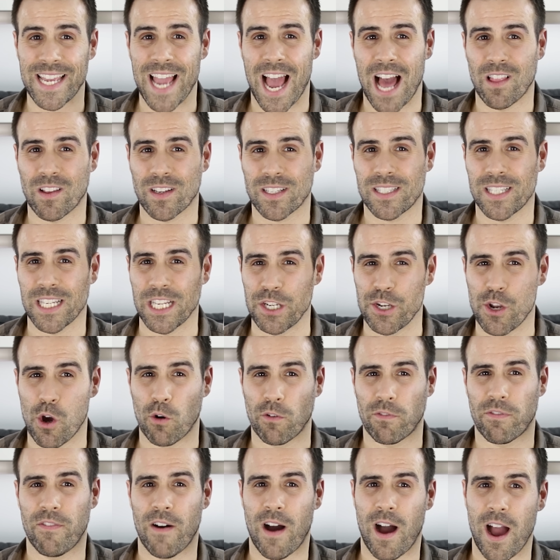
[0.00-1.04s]
Galaxy
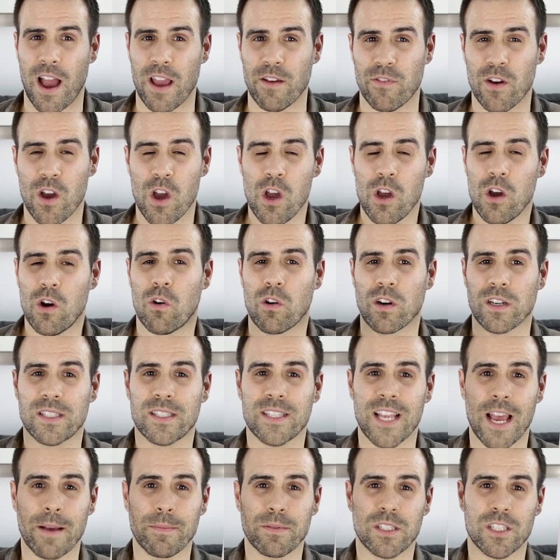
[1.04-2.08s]
Note 5 or
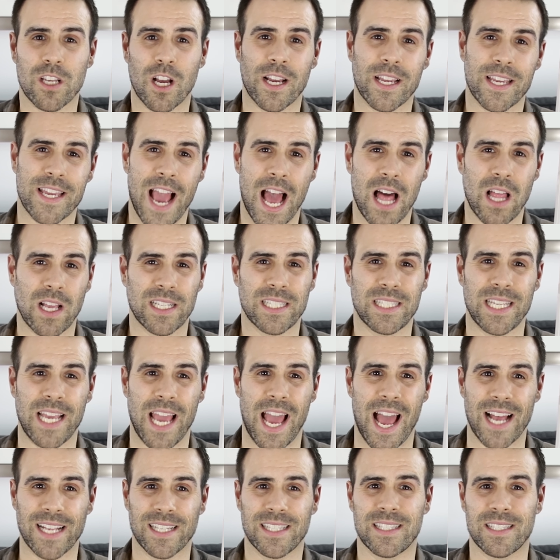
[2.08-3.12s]
Samsung Galaxy
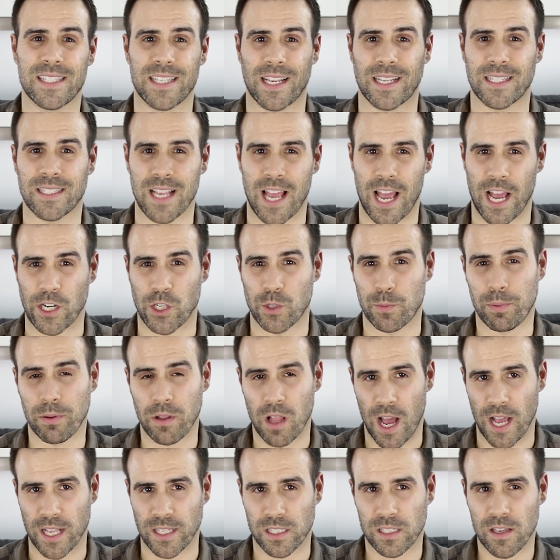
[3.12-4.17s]
S6 Edge
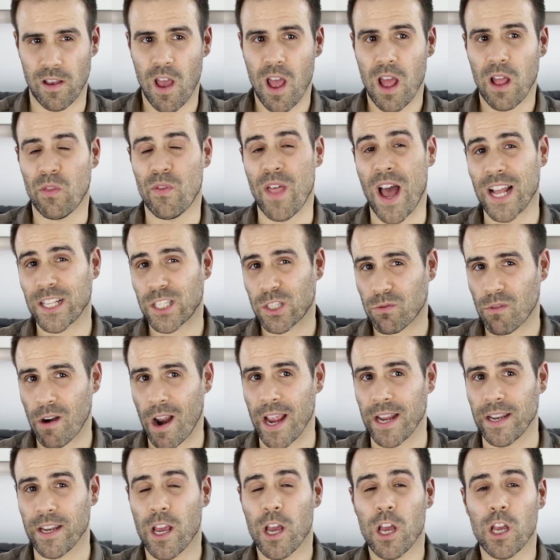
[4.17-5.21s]
Plus. That's
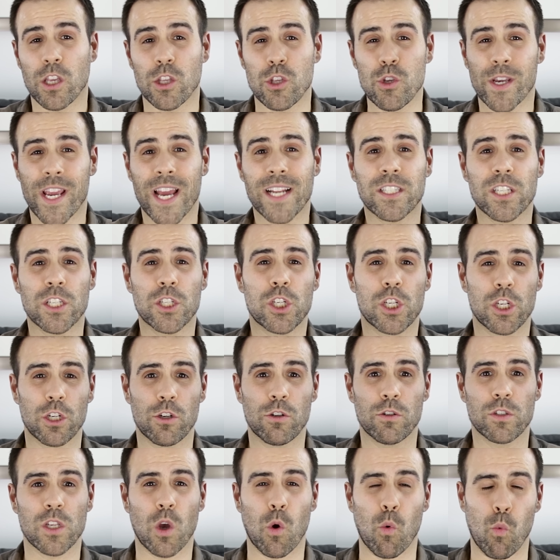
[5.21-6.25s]
right, you get to
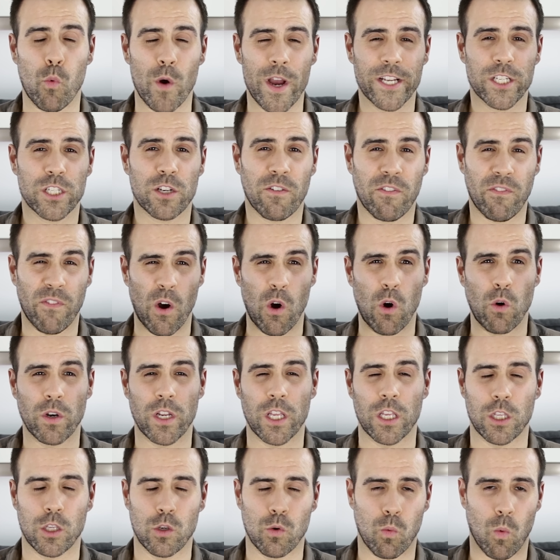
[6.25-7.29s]
choose which phone
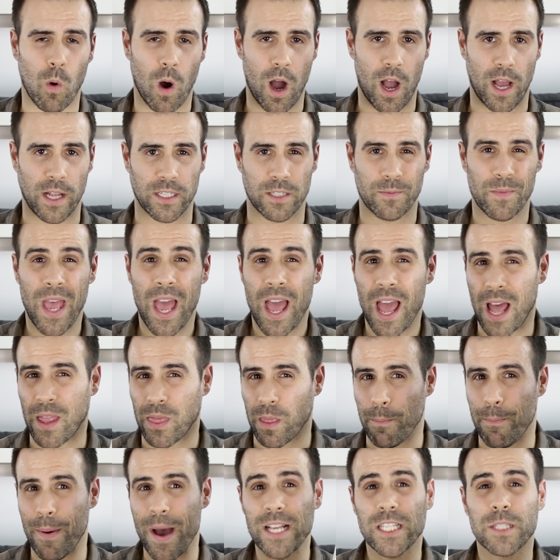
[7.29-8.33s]
you want. And
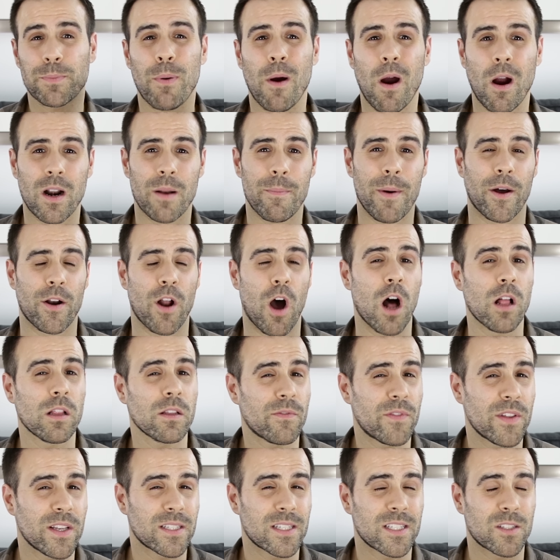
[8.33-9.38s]
the best part about all
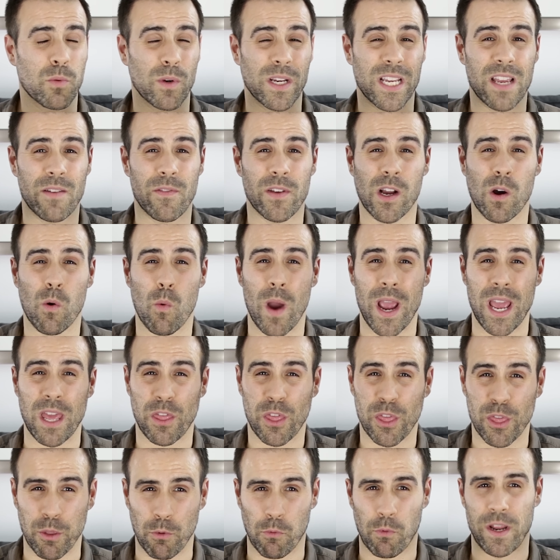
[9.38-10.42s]
of this is we're giving away
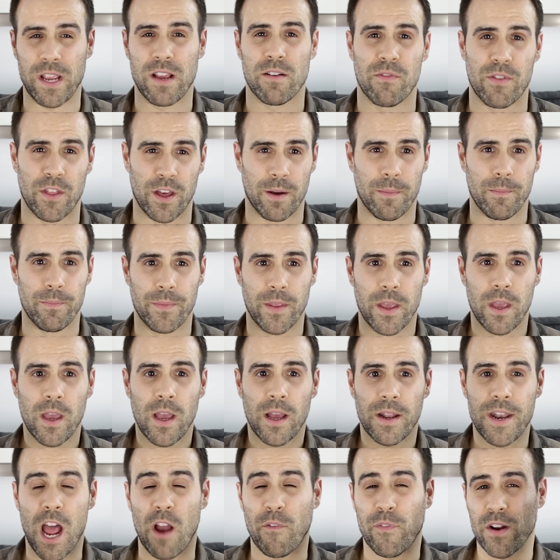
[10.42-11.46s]
three of them.
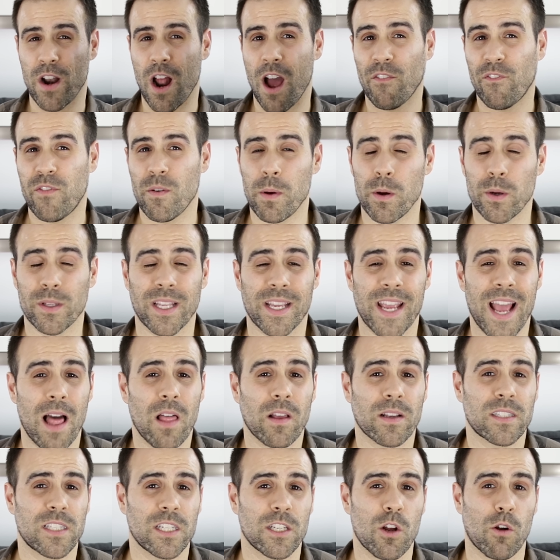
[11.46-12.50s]
Now, if you're not familiar with the
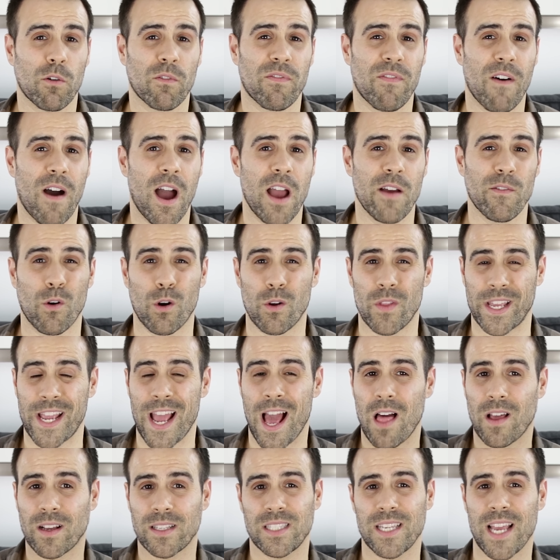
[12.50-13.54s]
Galaxy Note 5 or the
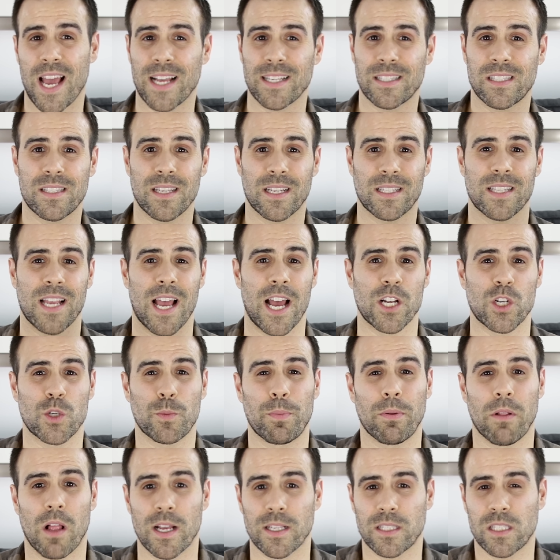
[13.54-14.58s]
Galaxy S6 Edge
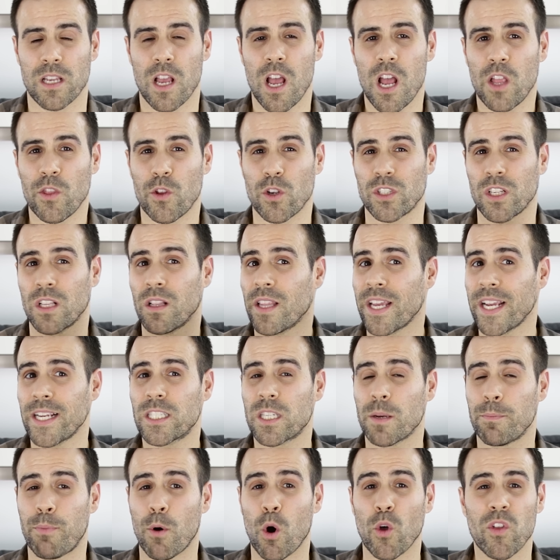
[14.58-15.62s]
Plus, there's a link
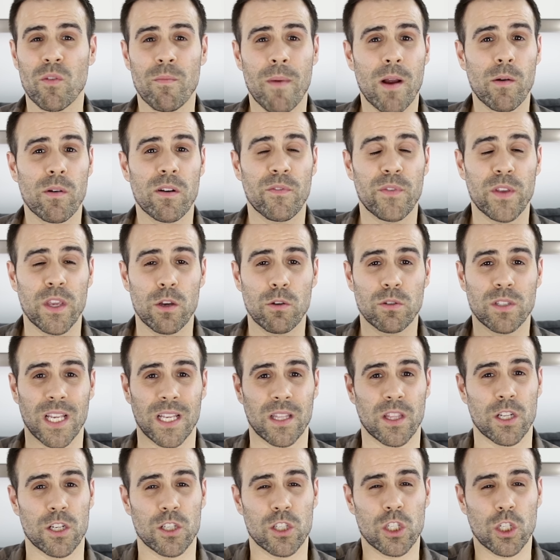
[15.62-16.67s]
to both of my reviews
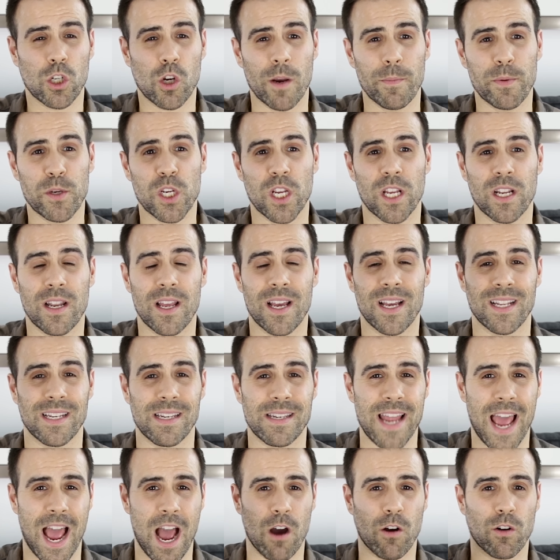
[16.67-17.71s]
in the description
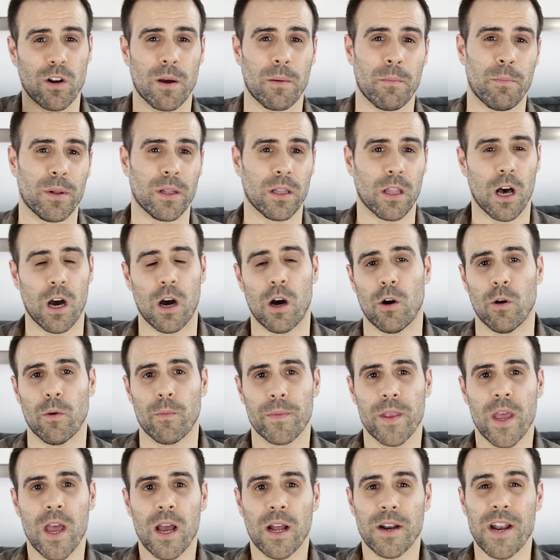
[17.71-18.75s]
down below.
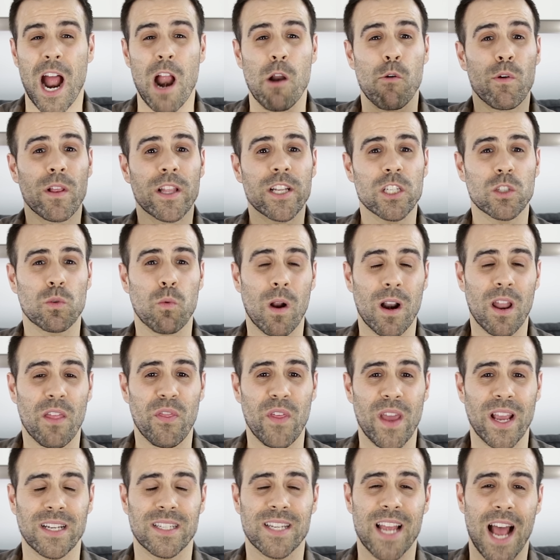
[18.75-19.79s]
Now, I really just want to
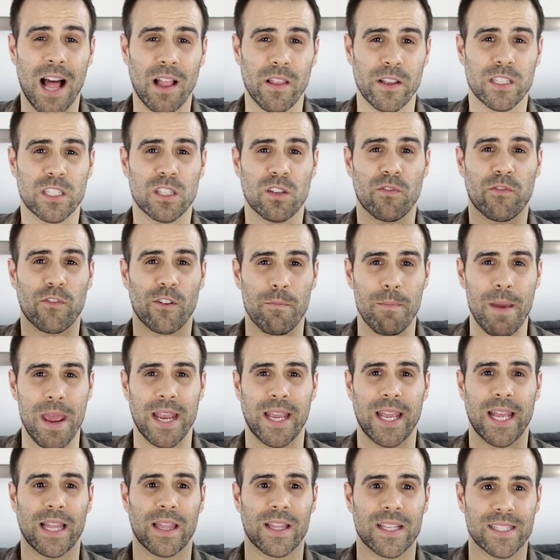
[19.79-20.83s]
thank TELUS for
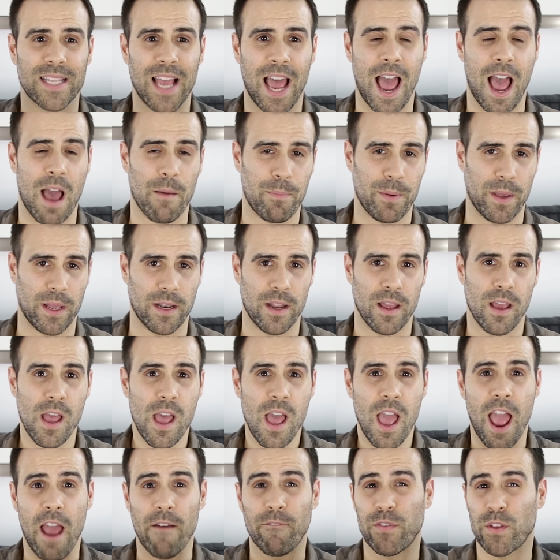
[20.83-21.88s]
making this happen.
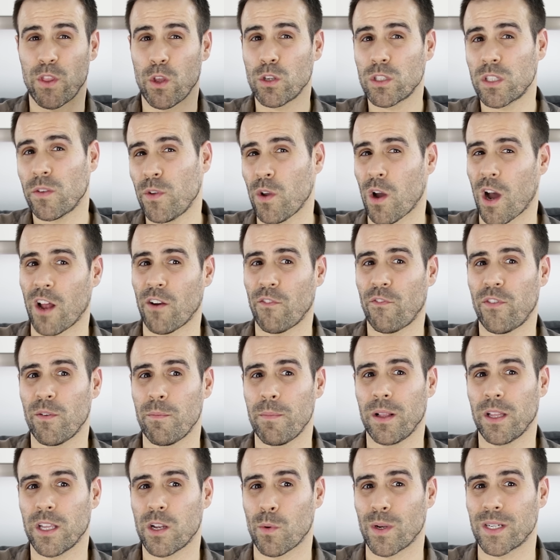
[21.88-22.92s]
And for those of you
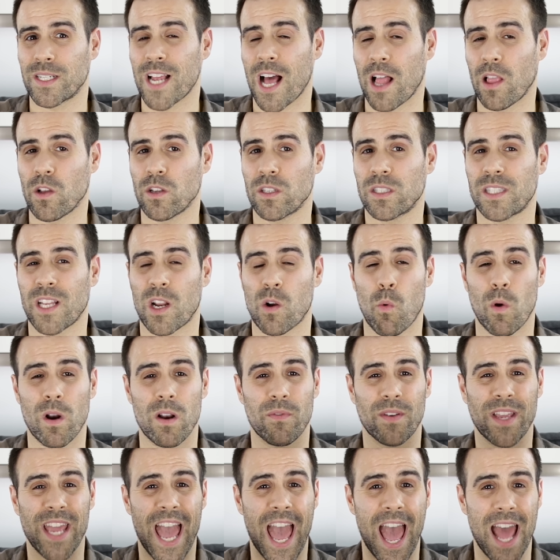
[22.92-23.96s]
unfamiliar with TELUS, they're one
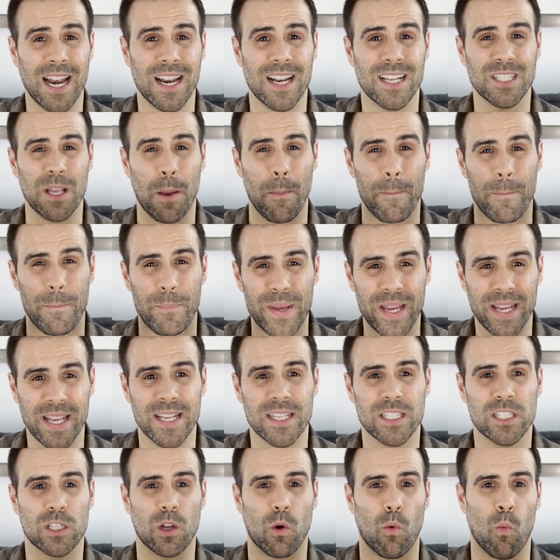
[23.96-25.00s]
of Canada's
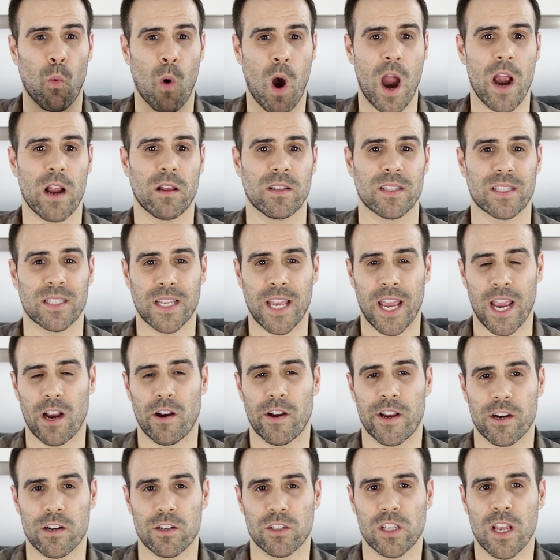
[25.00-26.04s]
biggest wireless
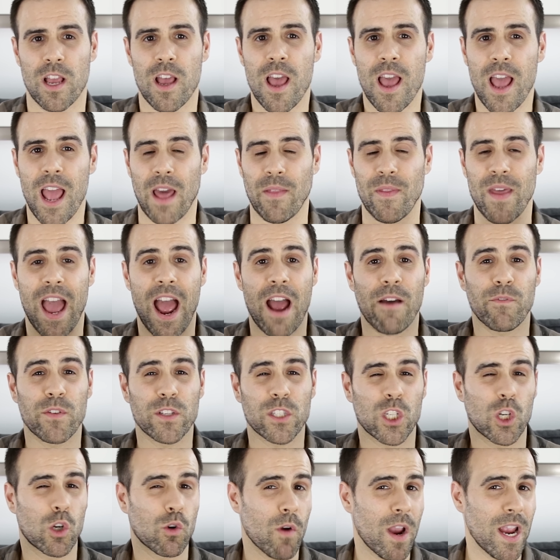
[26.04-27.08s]
carriers, and they have
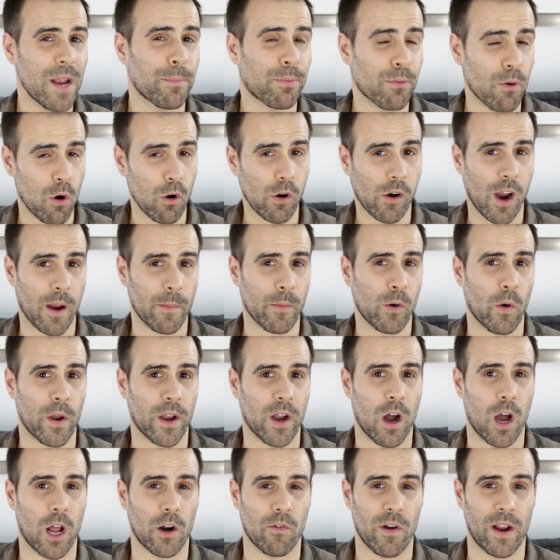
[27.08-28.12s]
this great program going
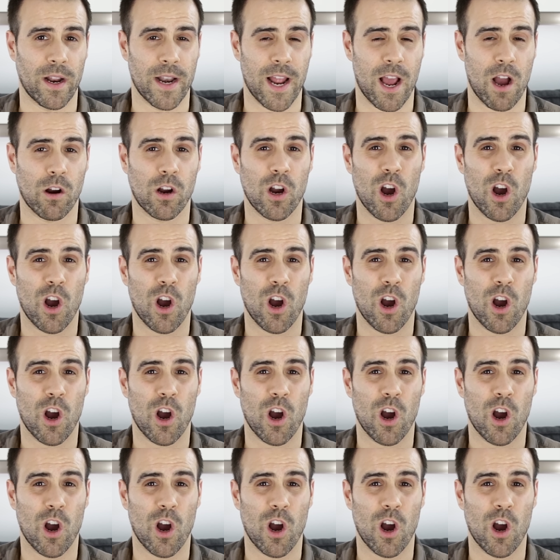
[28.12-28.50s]
on right now